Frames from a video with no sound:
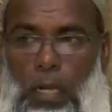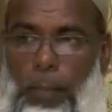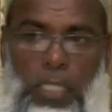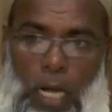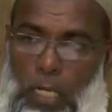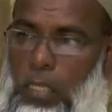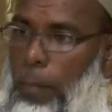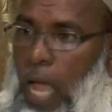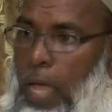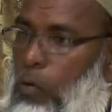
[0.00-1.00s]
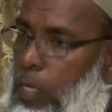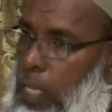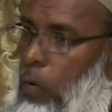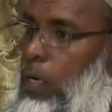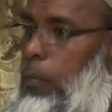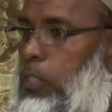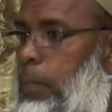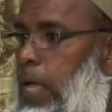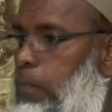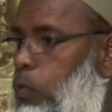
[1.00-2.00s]
I'm going to tell you something. I don't care what comes out of
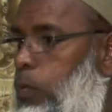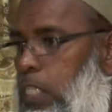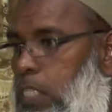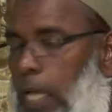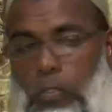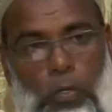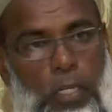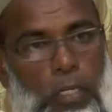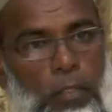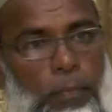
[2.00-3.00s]
my mouth when you say I'm talking.